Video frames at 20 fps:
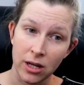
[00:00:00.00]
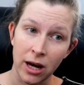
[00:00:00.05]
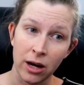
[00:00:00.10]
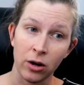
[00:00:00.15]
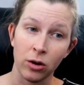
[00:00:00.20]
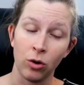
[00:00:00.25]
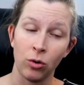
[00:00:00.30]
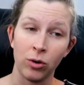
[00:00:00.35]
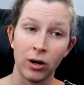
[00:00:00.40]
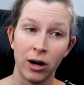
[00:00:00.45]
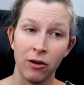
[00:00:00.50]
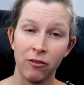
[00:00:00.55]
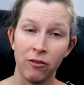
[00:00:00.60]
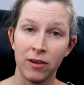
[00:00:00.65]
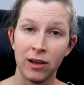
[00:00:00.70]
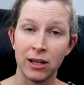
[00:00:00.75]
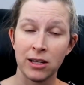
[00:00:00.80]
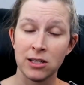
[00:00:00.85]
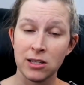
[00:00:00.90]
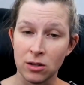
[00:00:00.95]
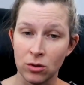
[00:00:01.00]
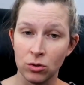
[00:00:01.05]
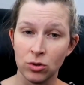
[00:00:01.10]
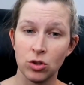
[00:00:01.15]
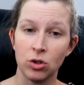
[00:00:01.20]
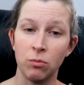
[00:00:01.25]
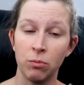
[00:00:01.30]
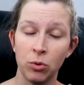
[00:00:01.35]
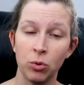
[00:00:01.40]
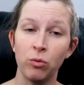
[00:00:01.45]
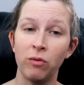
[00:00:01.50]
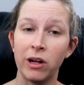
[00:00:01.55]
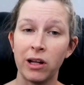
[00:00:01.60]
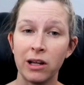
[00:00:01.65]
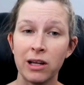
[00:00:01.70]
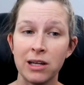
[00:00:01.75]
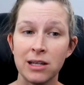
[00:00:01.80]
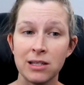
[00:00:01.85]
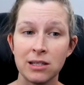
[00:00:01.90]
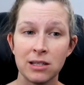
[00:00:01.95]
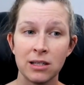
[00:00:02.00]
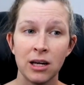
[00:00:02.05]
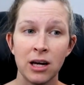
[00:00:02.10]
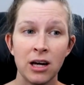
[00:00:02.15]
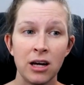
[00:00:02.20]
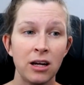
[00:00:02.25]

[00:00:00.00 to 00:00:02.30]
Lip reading: I don't know. I feel it's good to move at least.